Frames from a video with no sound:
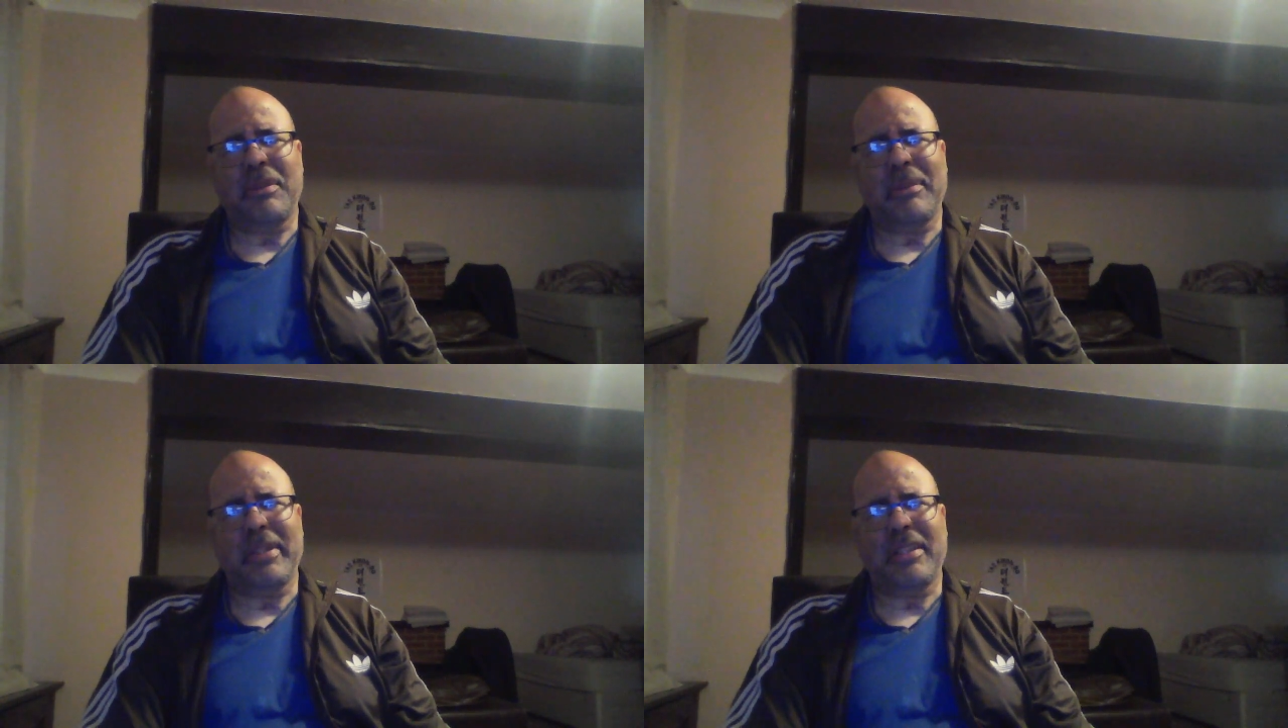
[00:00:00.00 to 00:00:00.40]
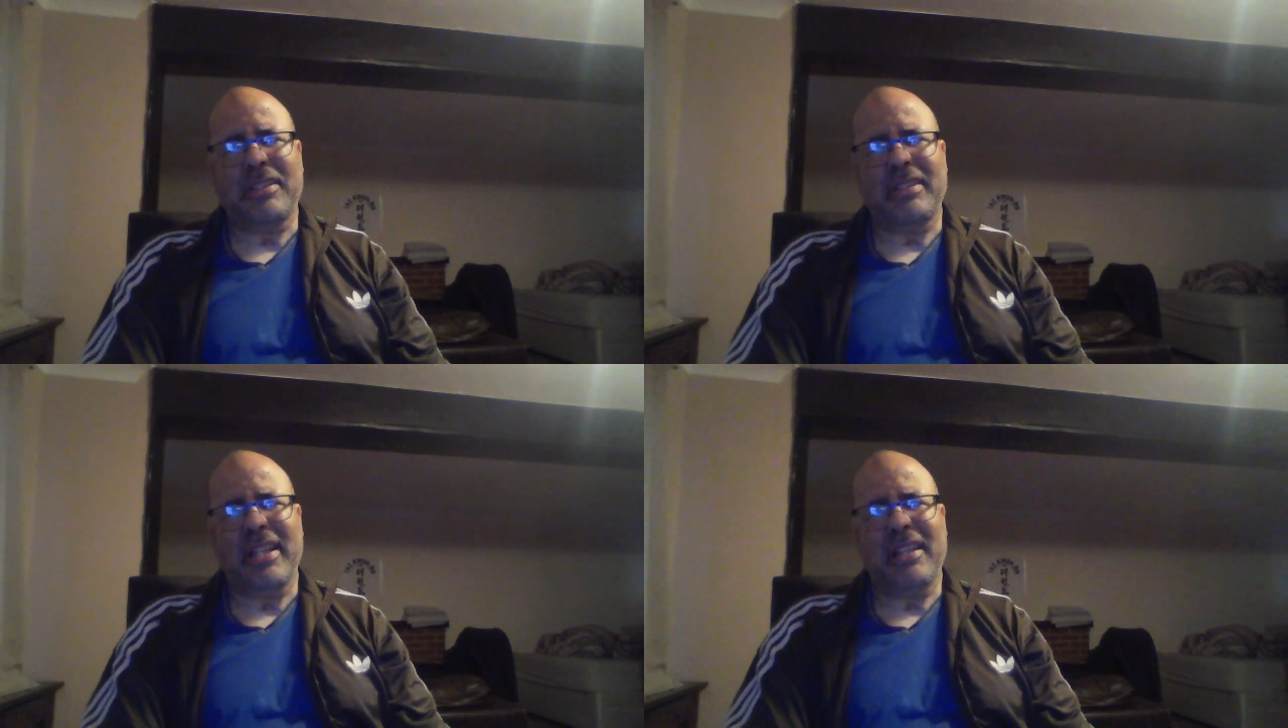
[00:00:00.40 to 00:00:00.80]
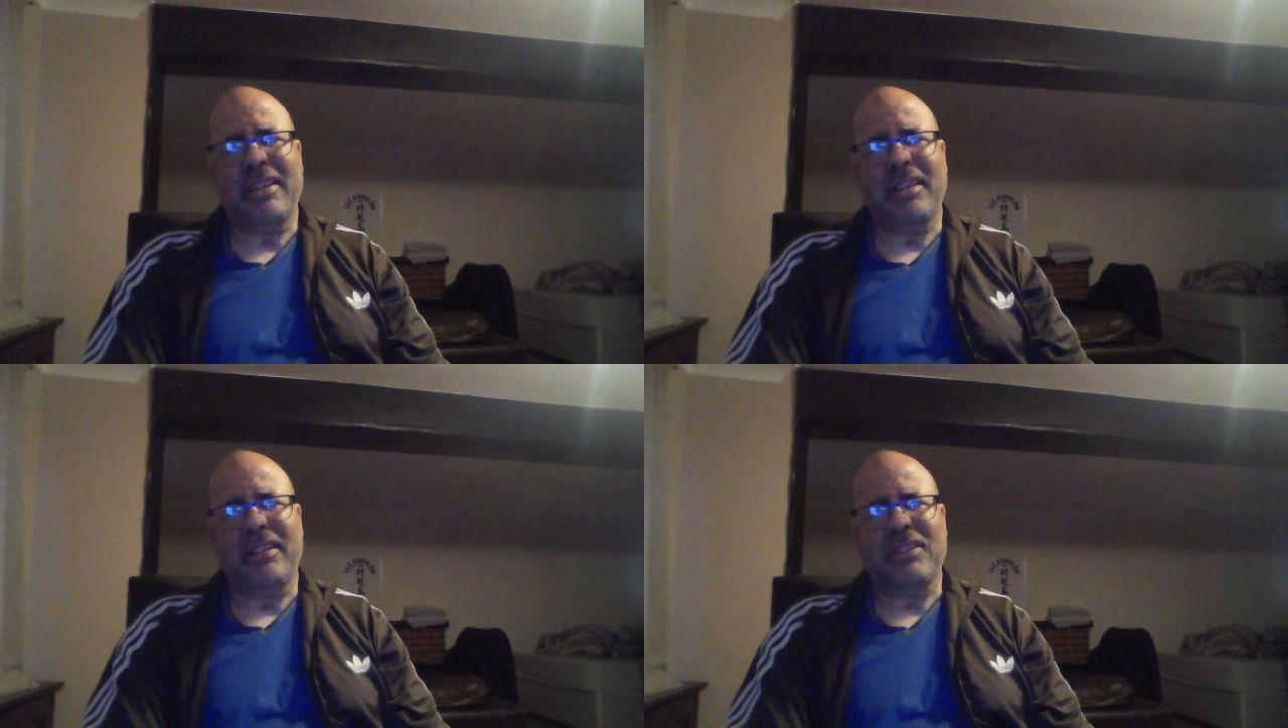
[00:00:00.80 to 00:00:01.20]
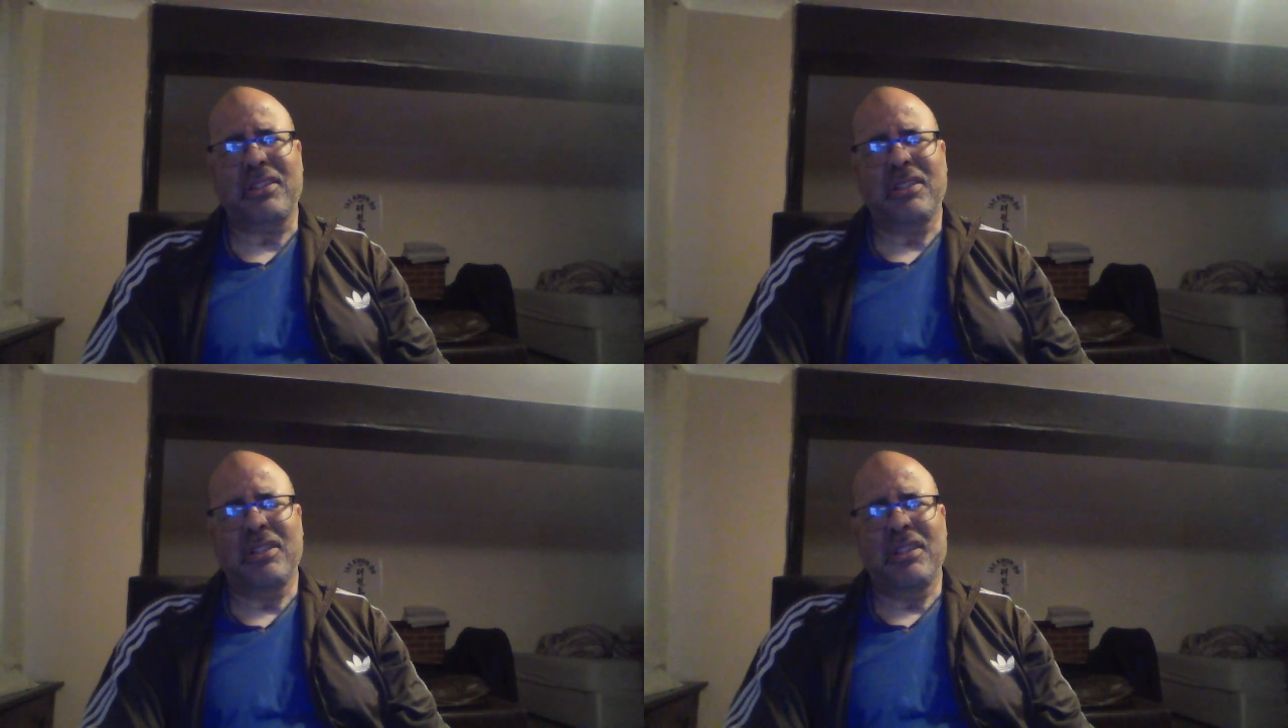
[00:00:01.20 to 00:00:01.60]
them understand
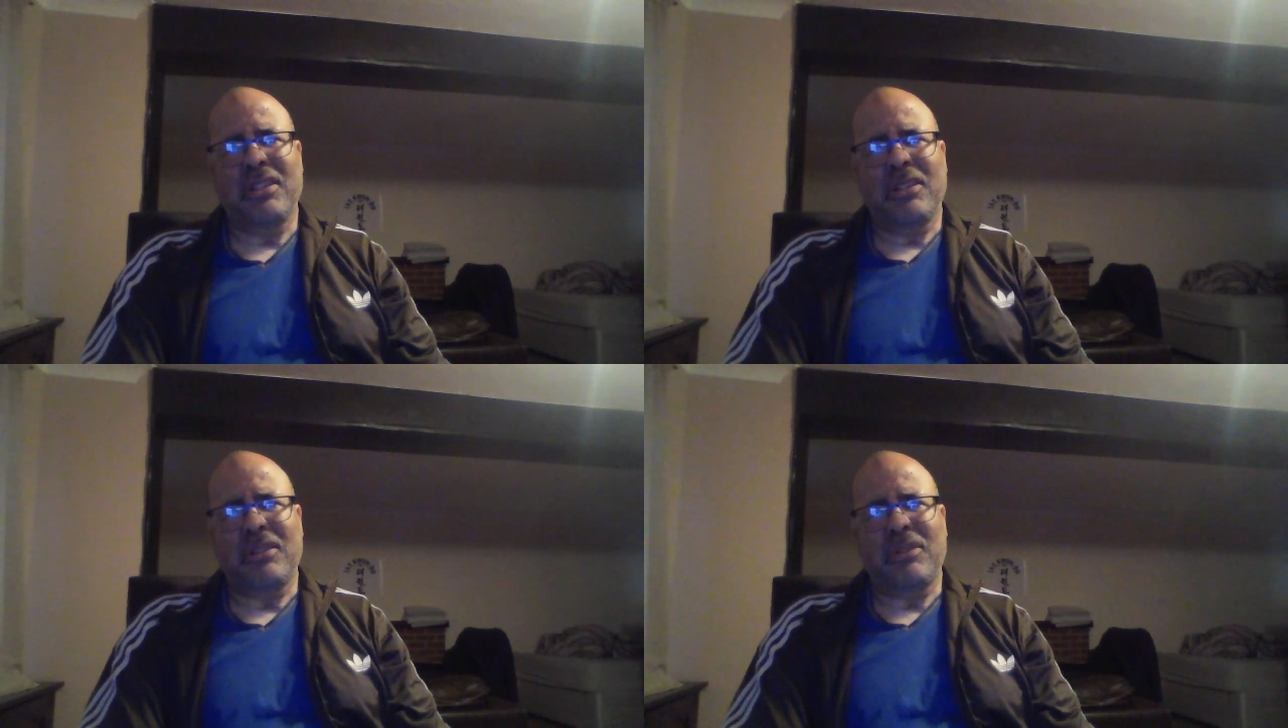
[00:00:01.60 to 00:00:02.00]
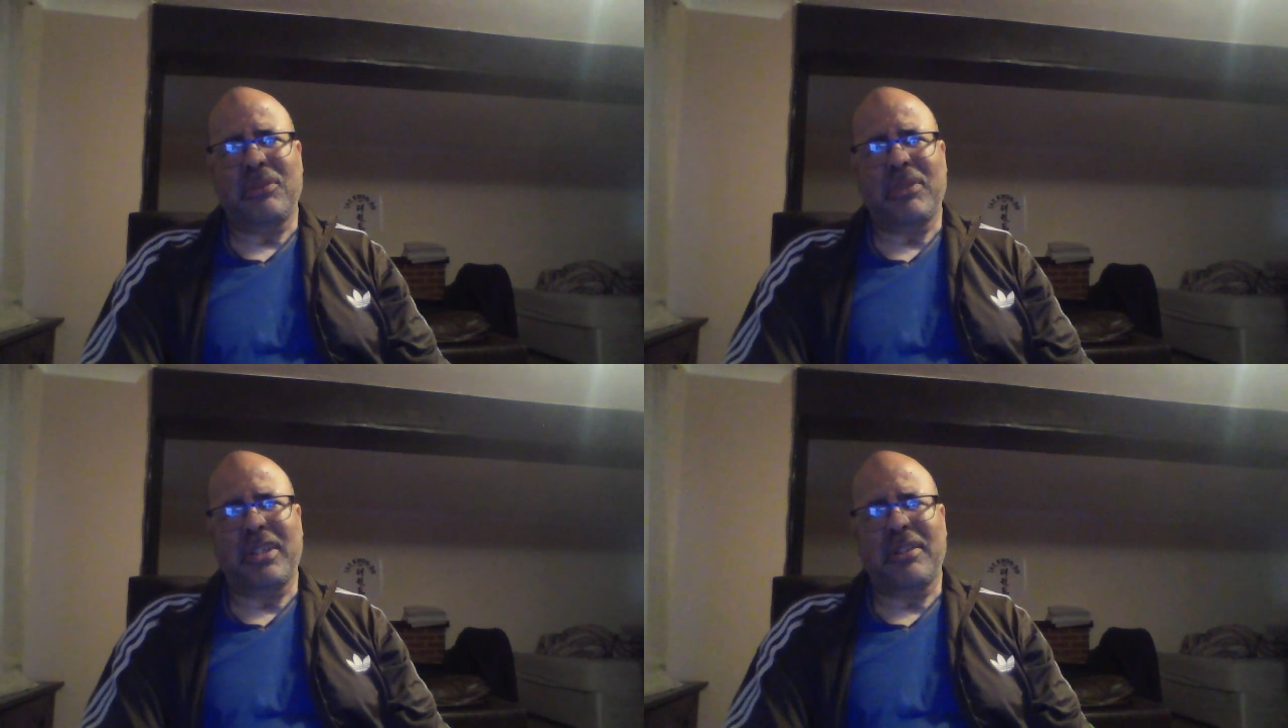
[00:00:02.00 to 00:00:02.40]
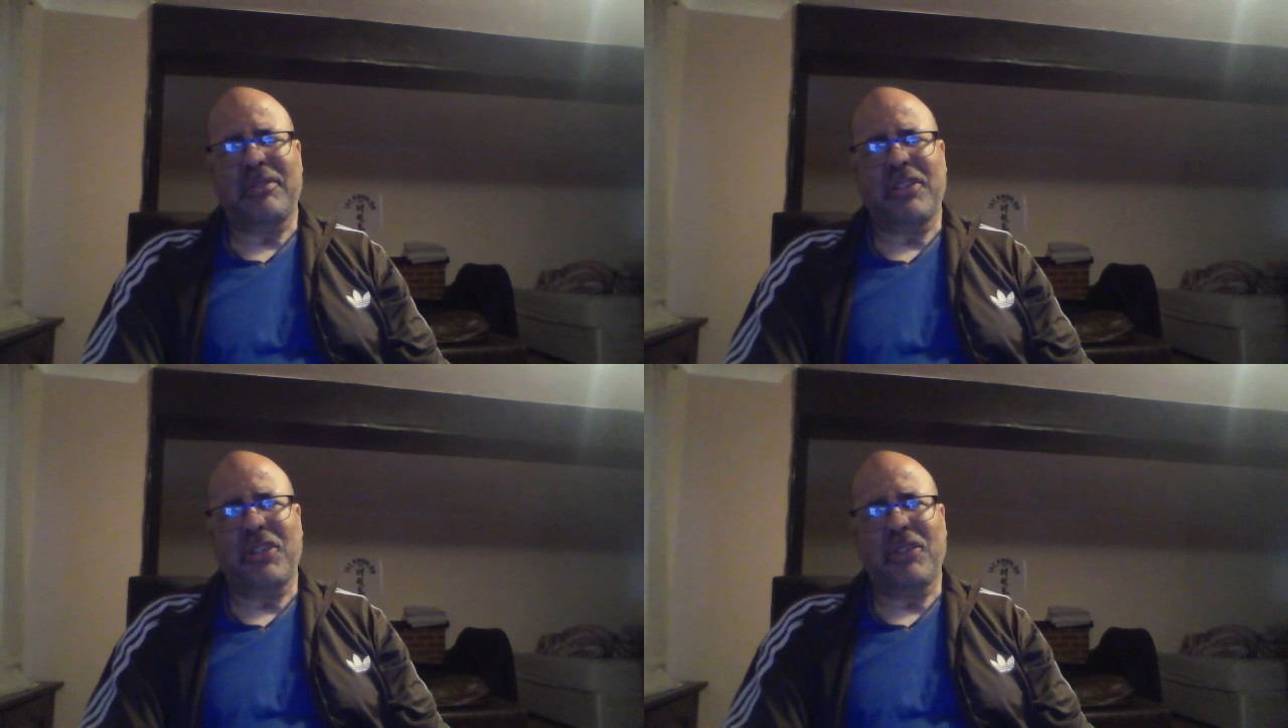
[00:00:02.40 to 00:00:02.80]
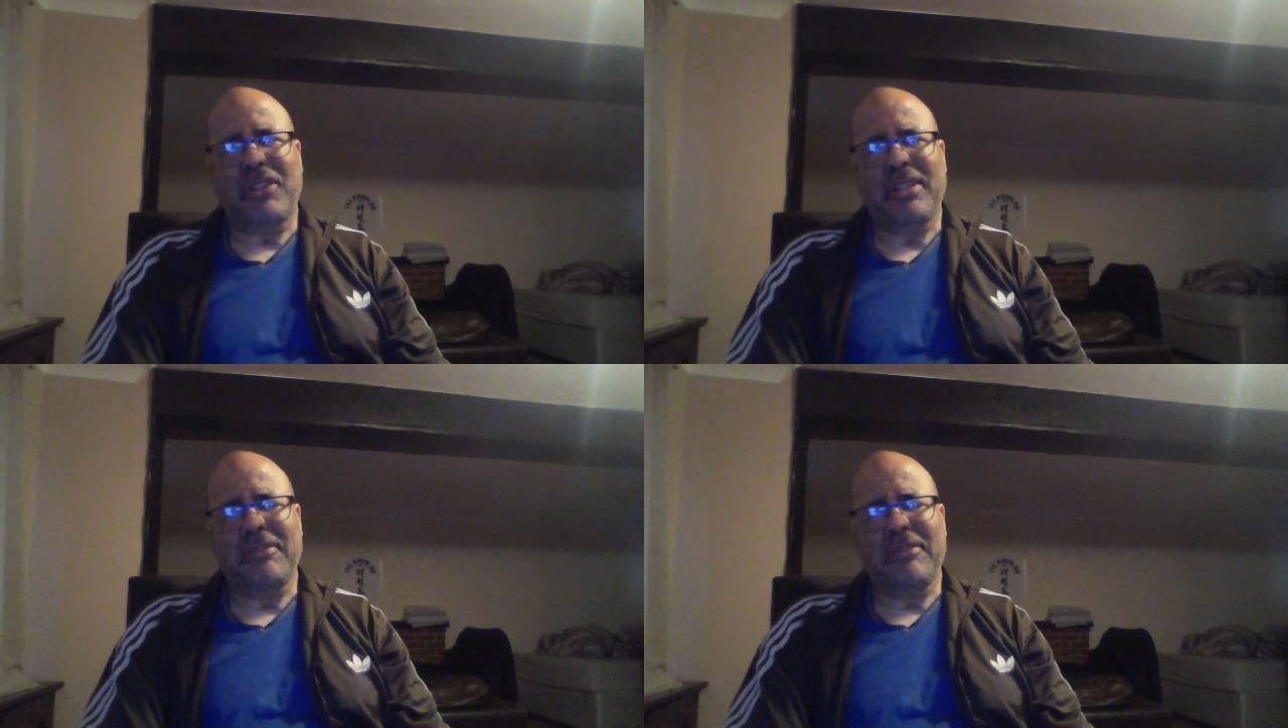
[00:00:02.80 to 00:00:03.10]
things when I've forgotten